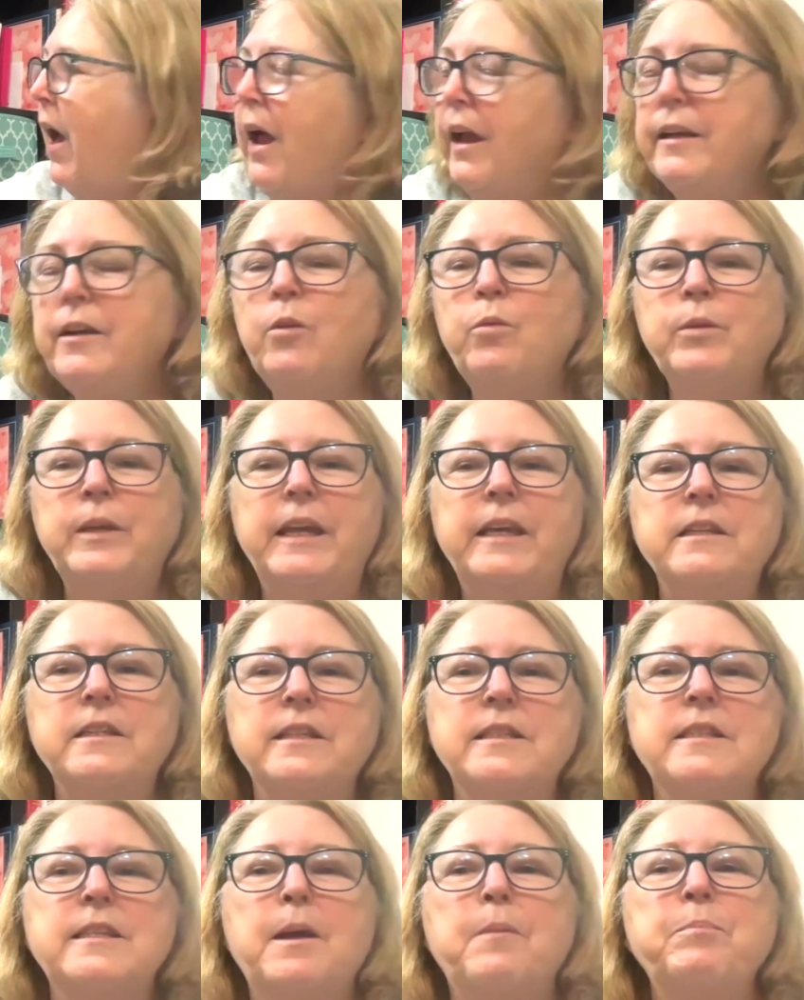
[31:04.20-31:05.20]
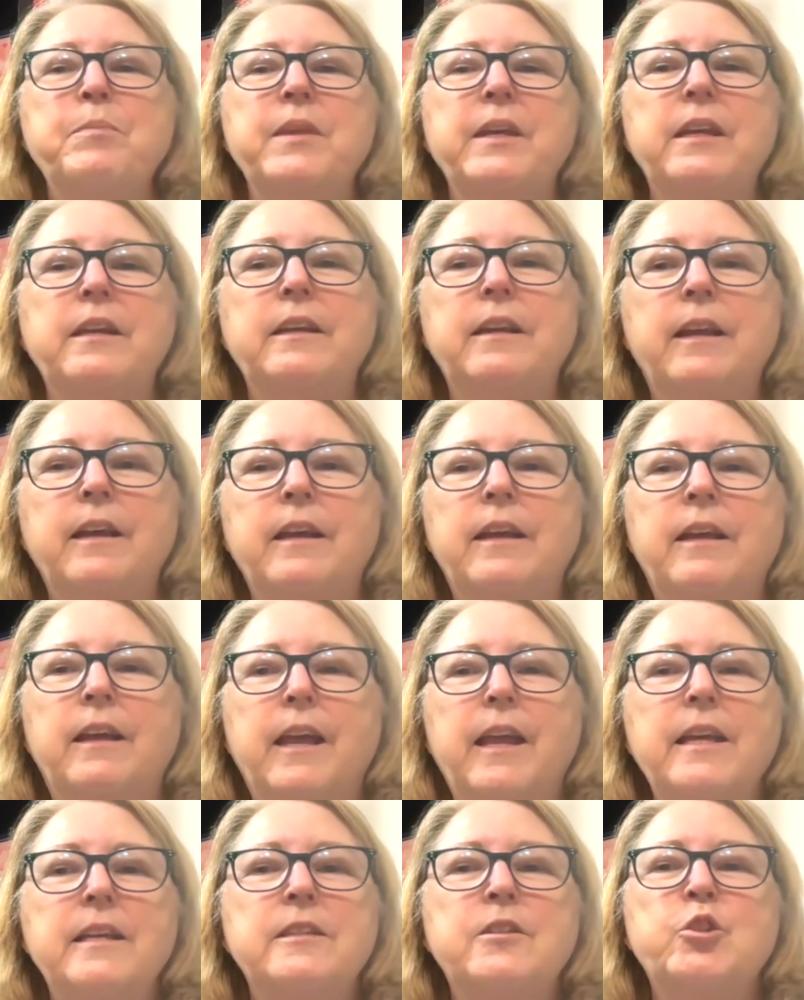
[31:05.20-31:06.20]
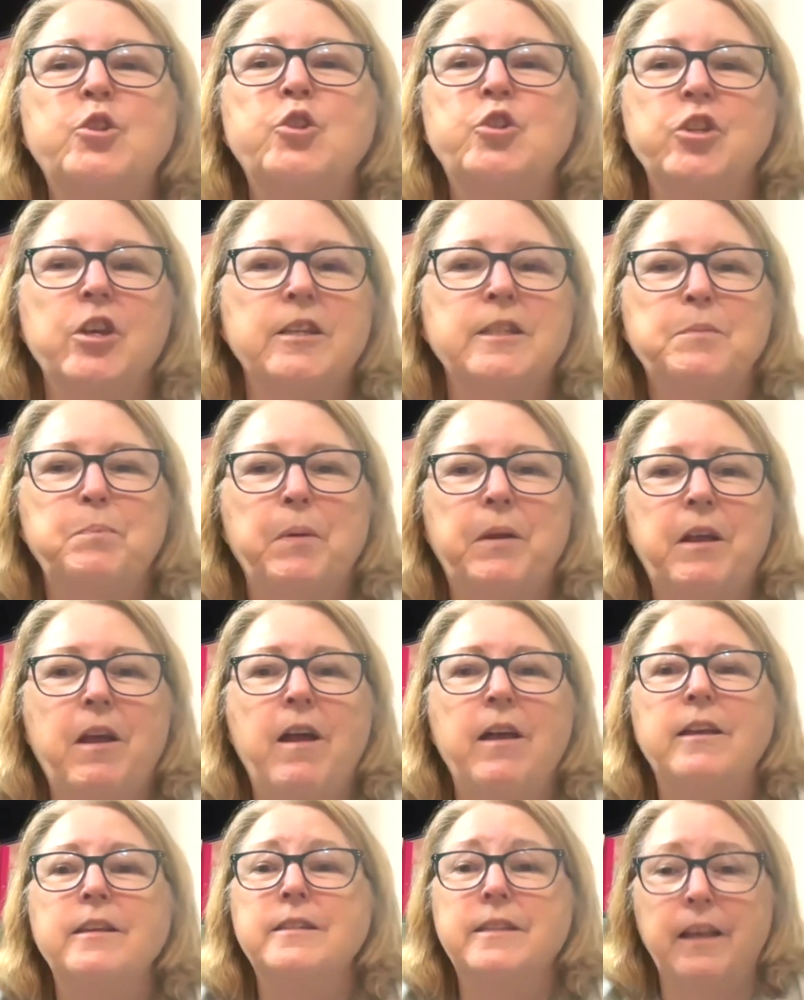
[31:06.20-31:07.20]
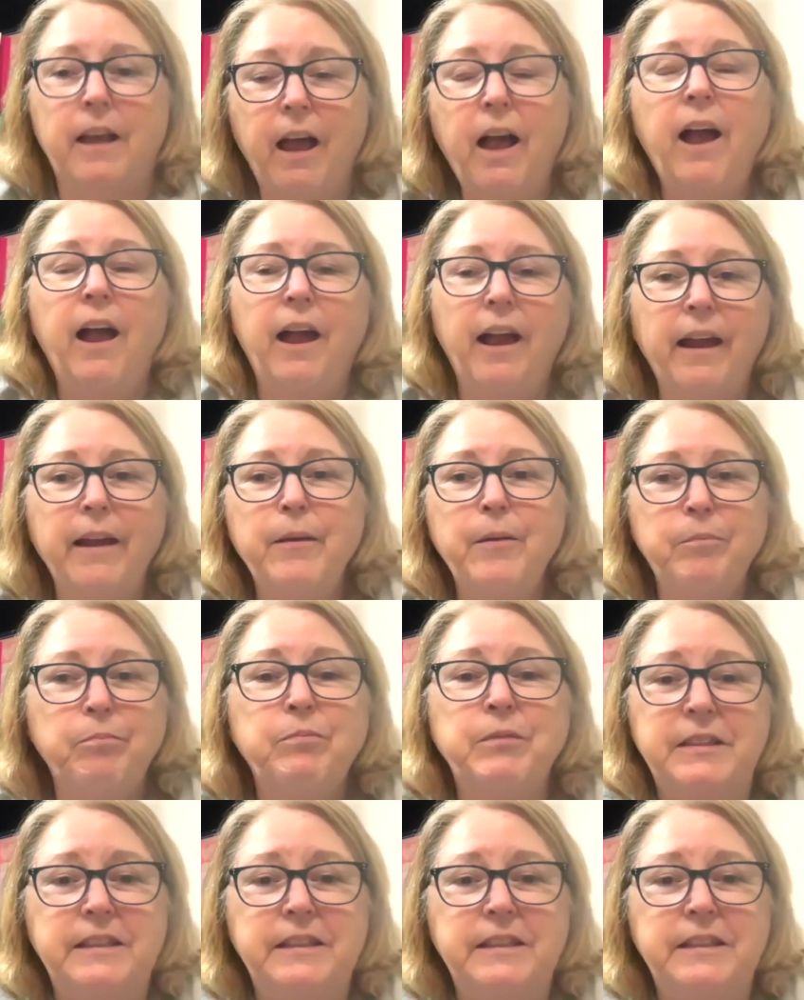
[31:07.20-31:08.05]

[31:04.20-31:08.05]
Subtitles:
I don't get to something, it's just because I